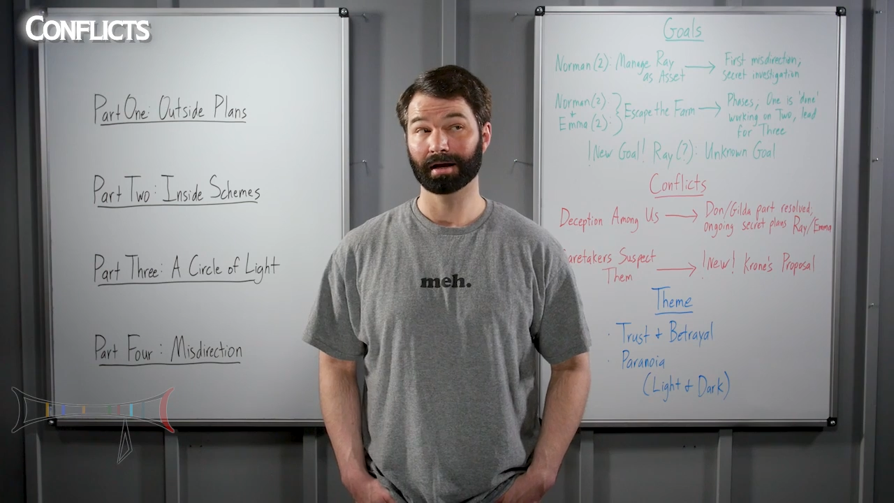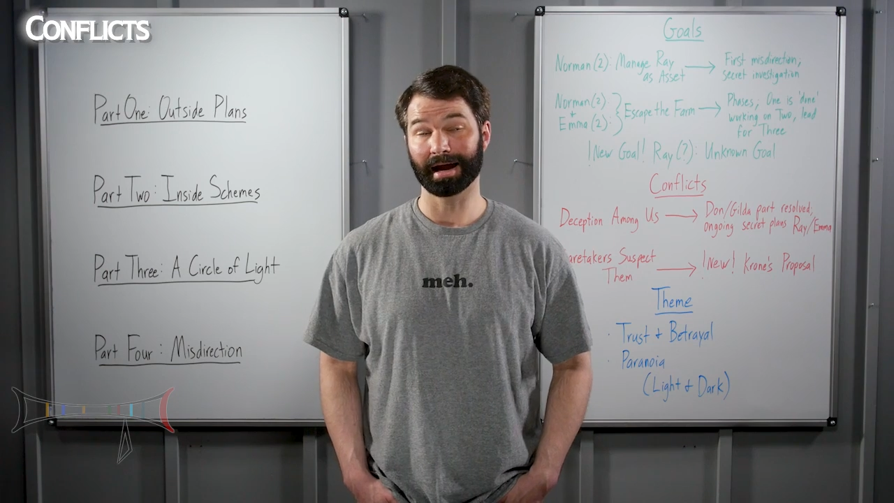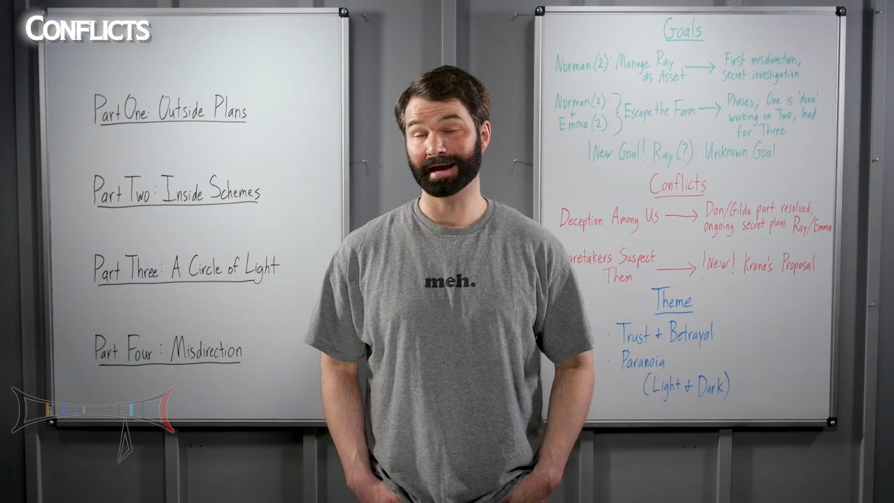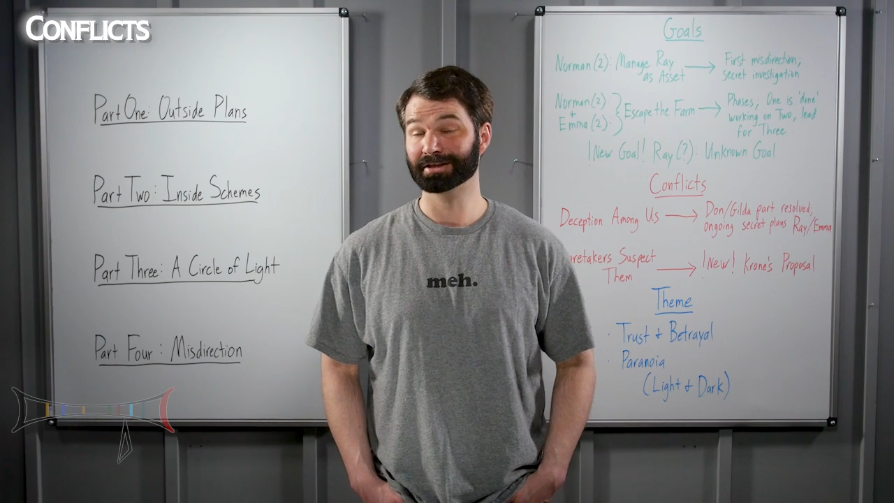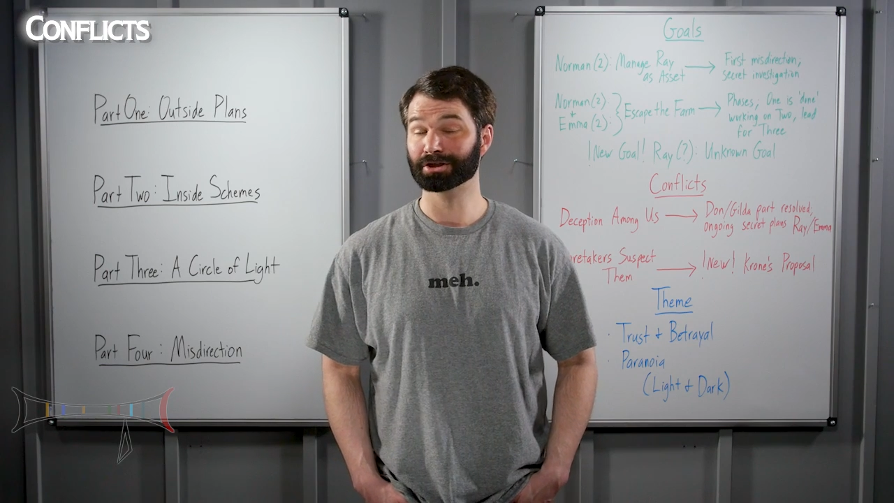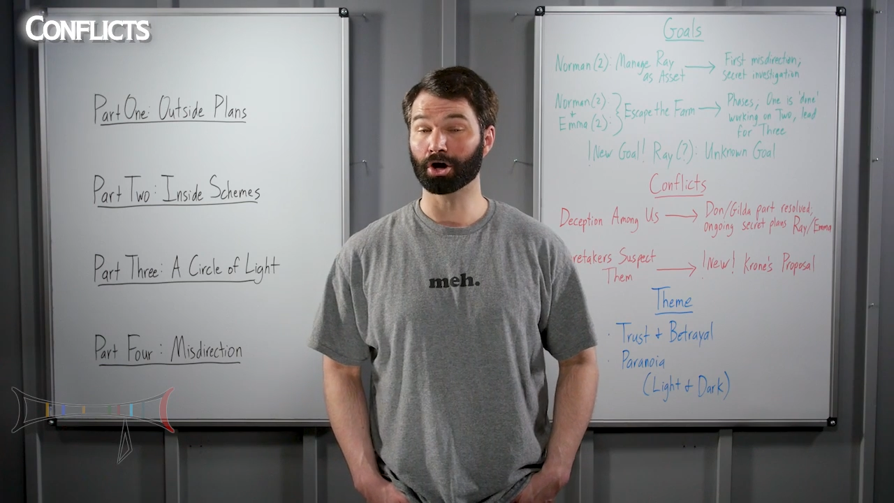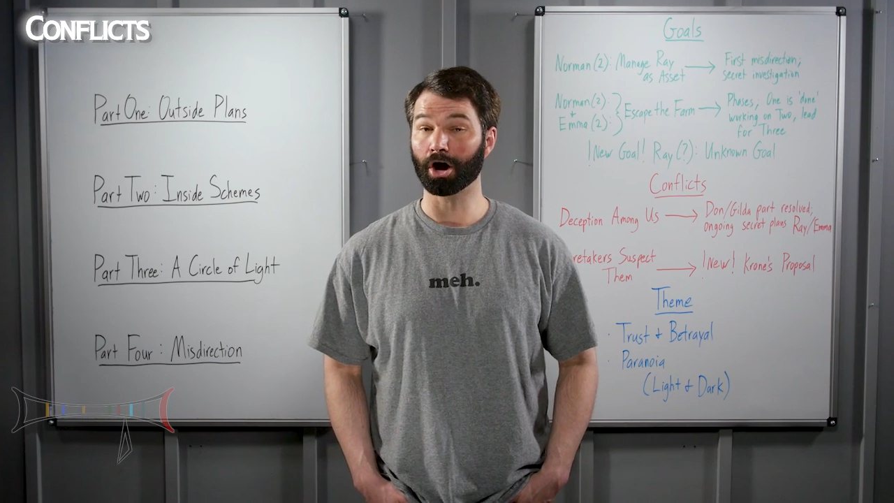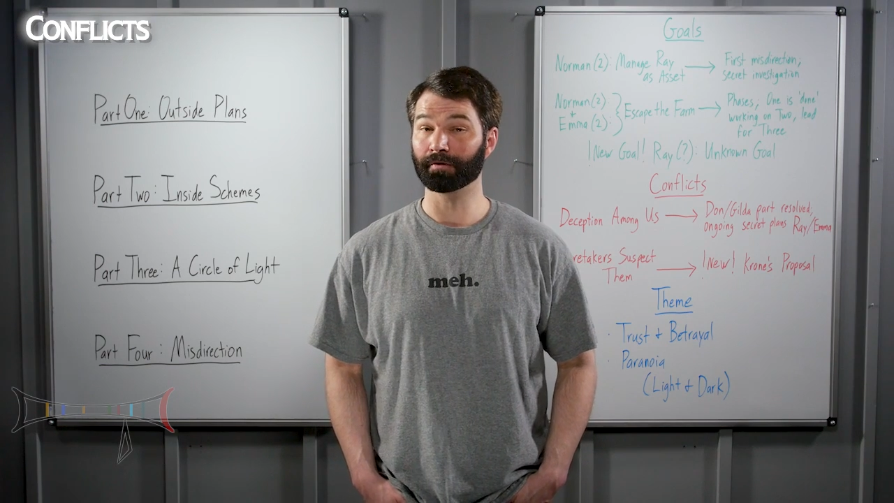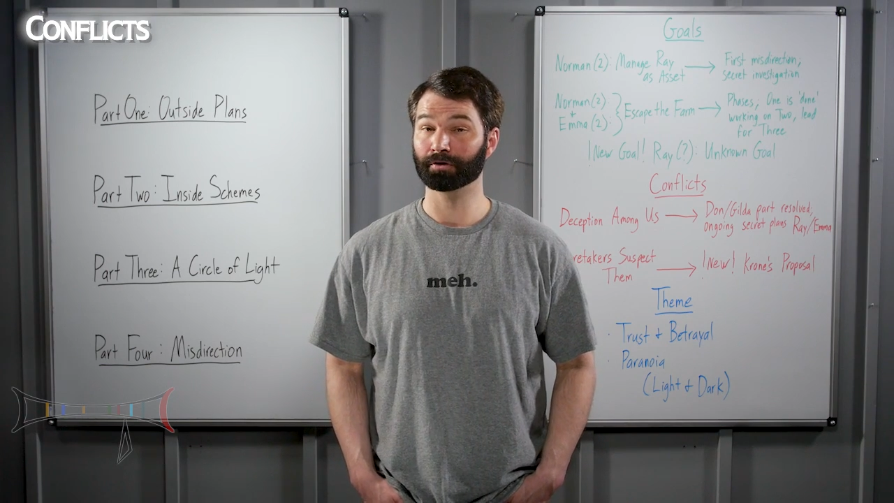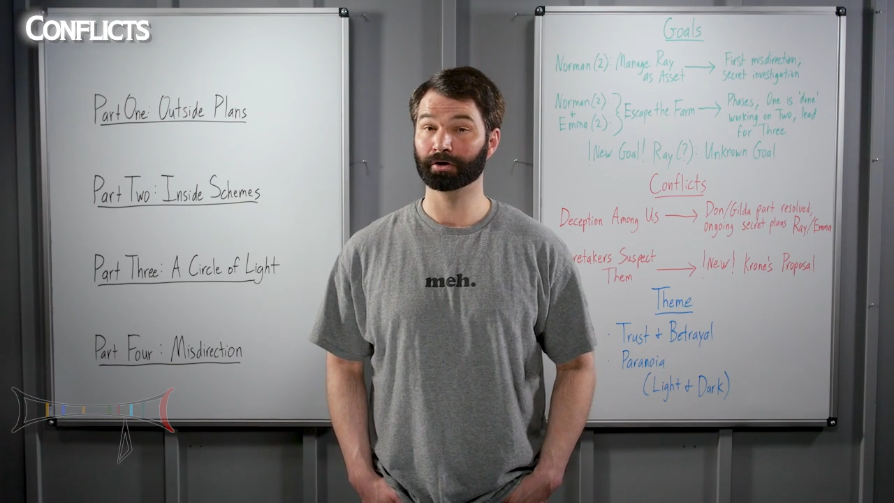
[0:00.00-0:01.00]
and an
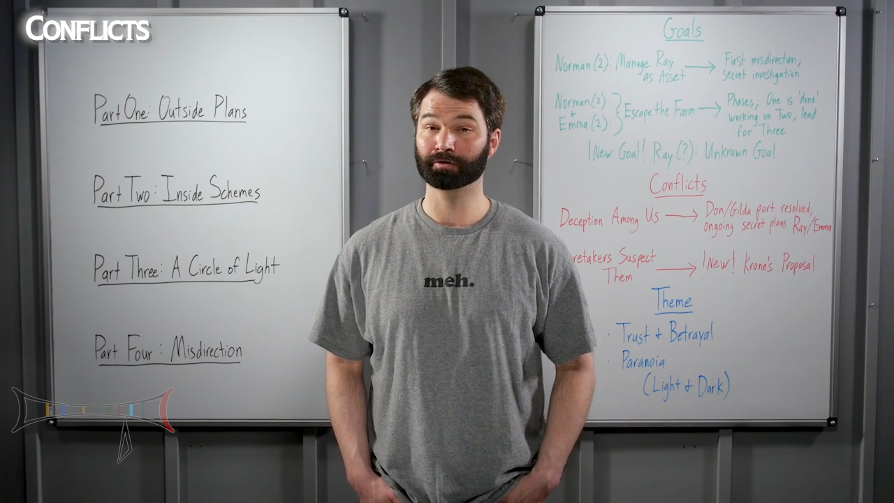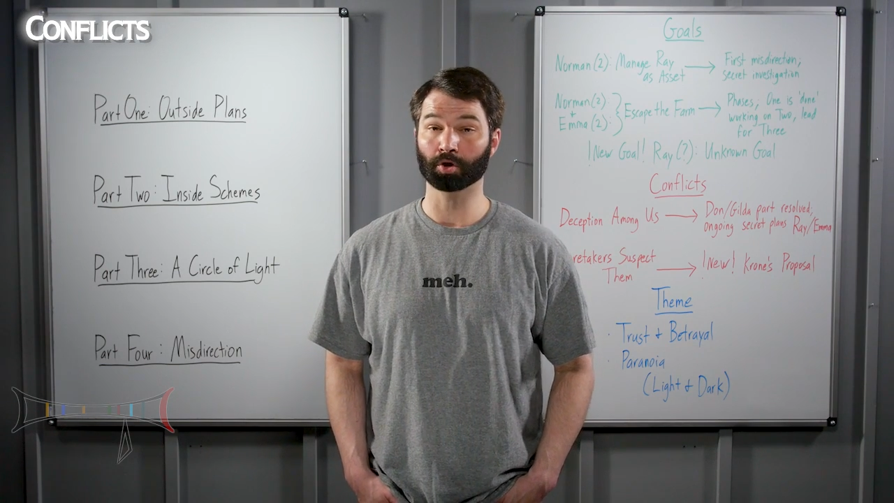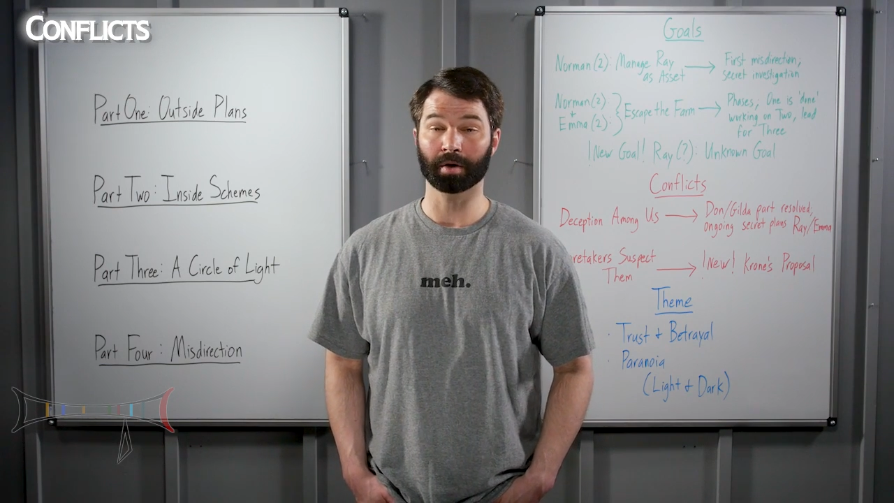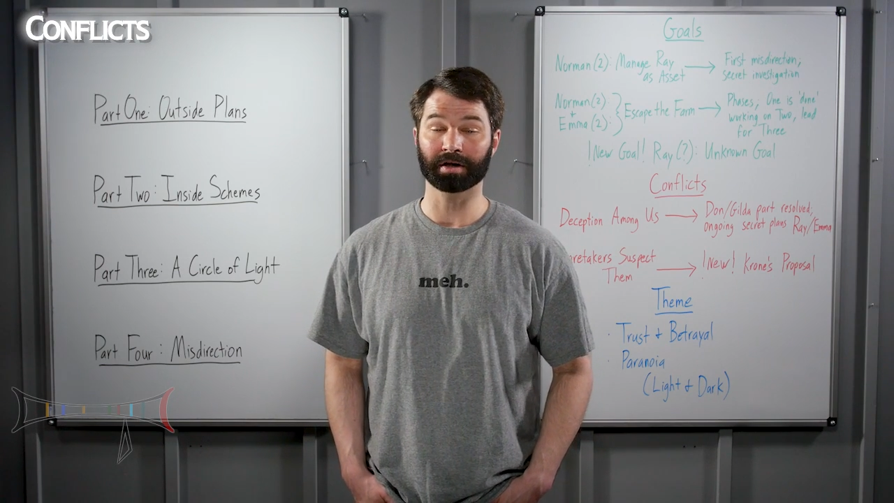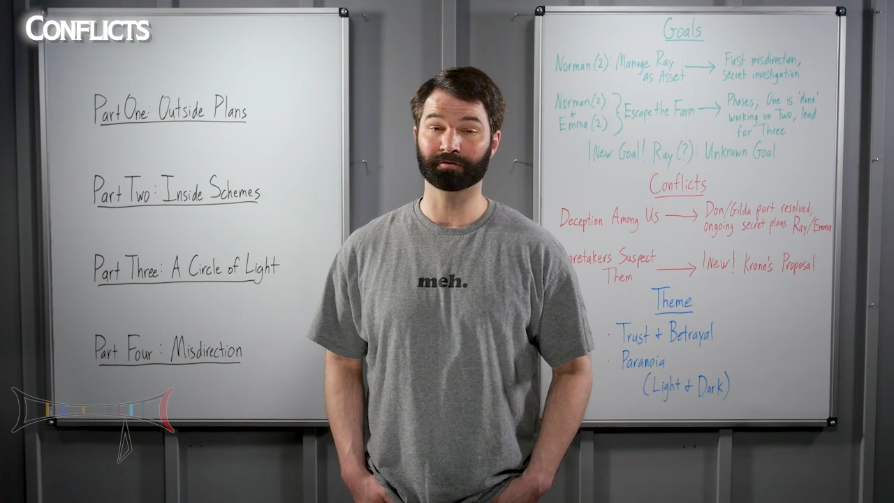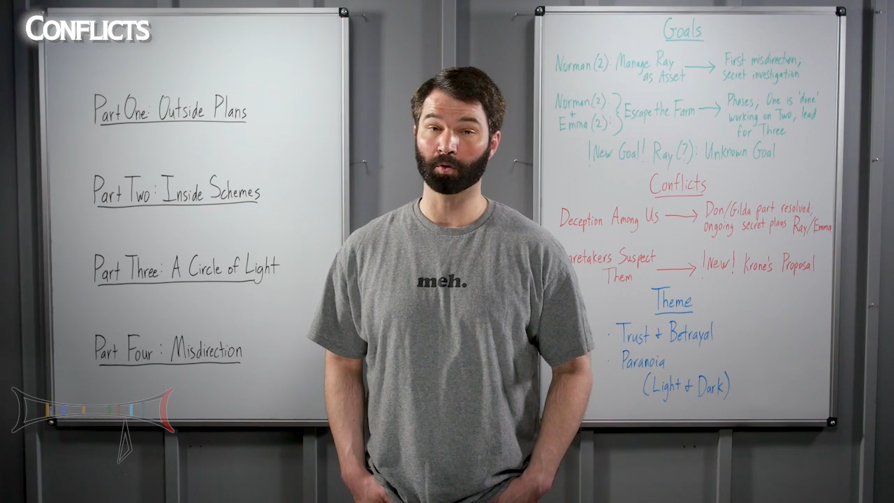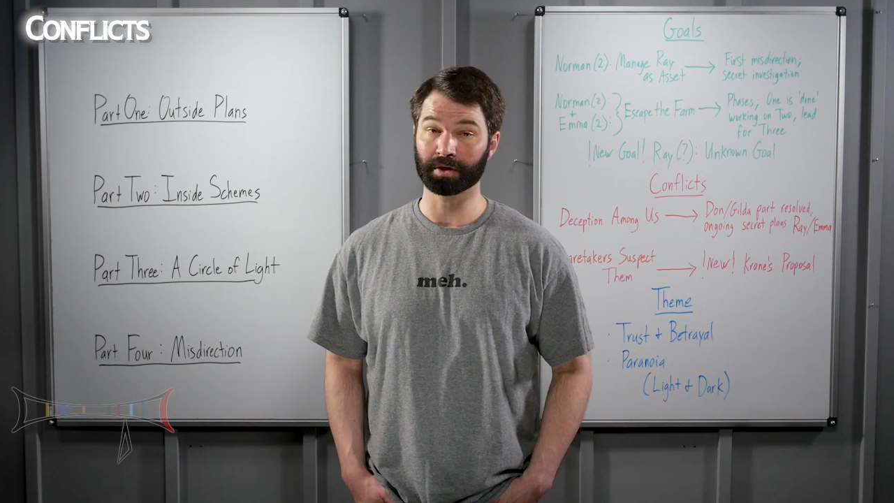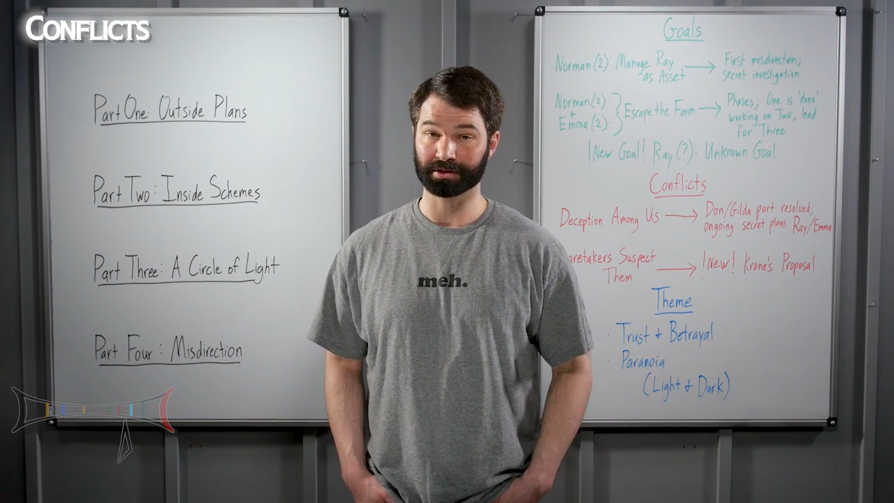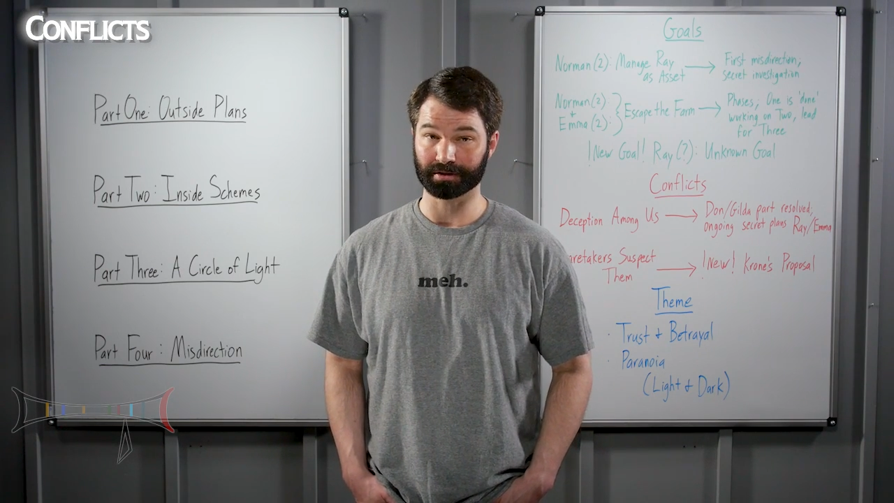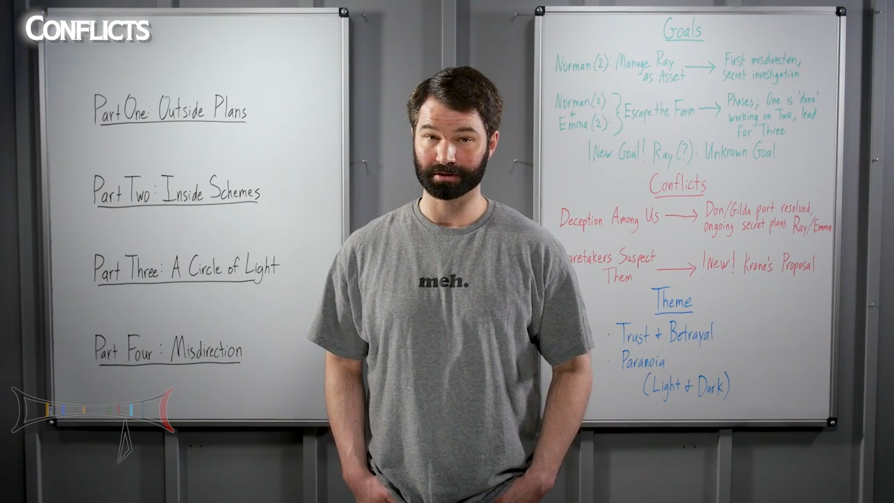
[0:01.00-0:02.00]
offer of joining
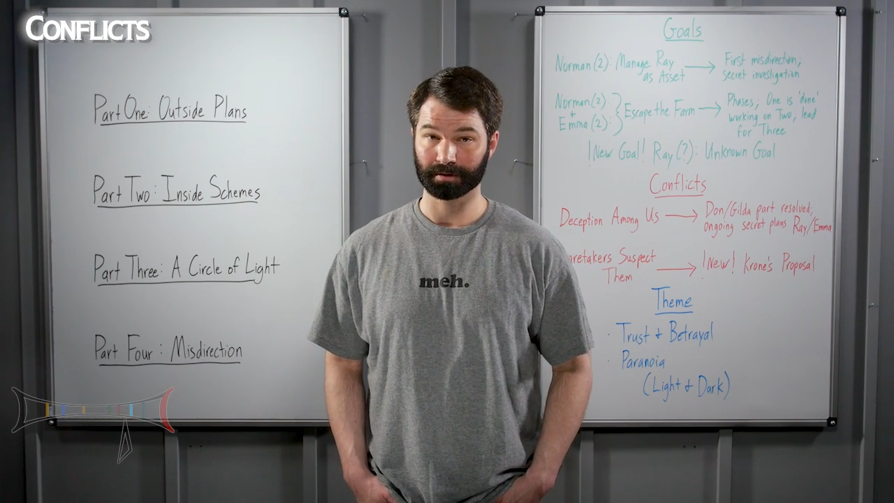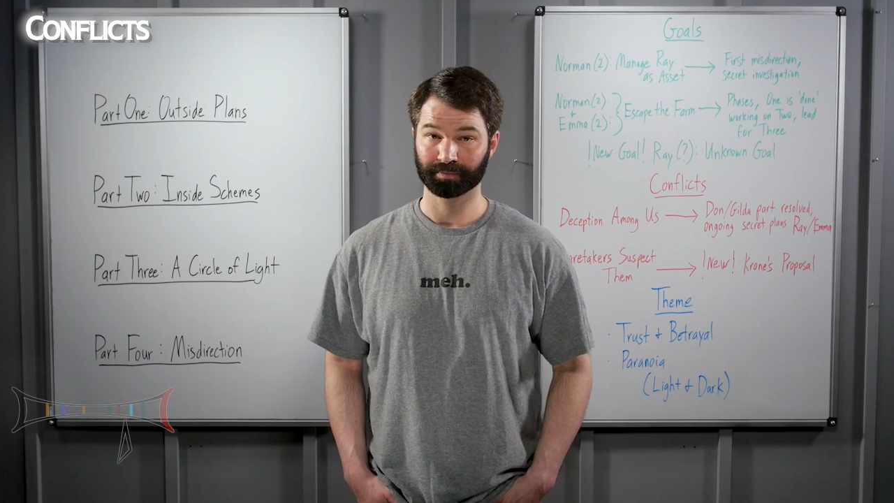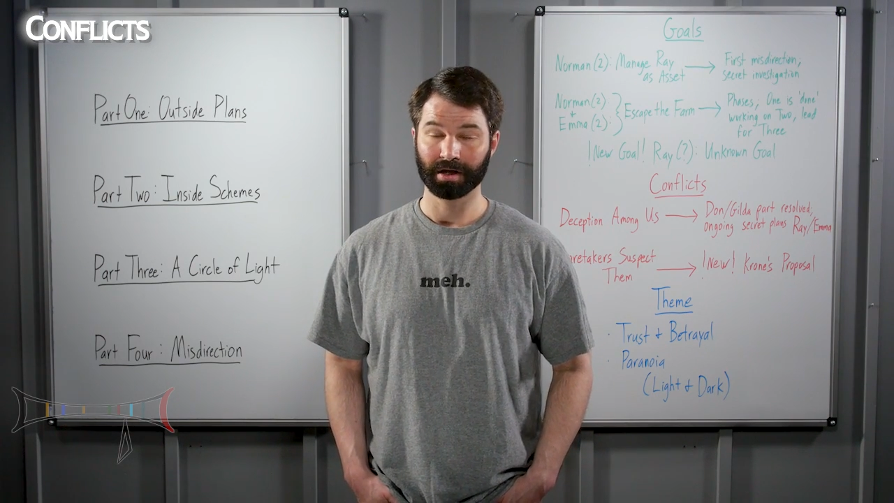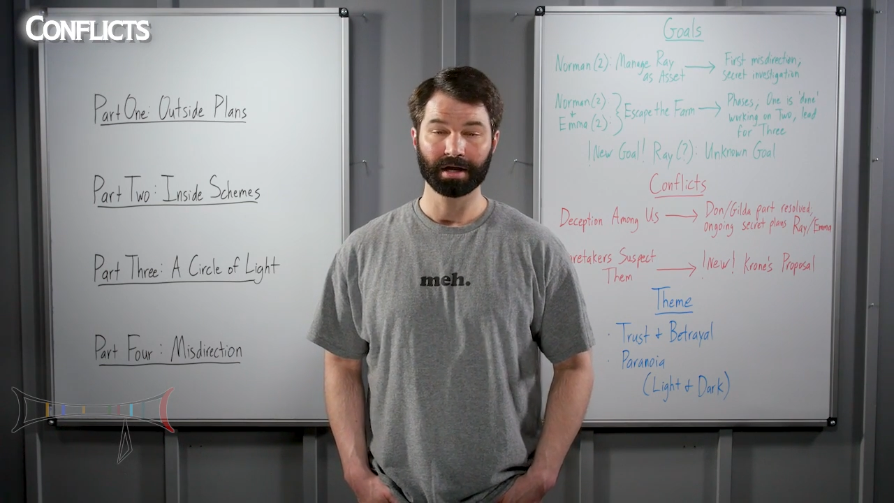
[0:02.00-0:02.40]
forces.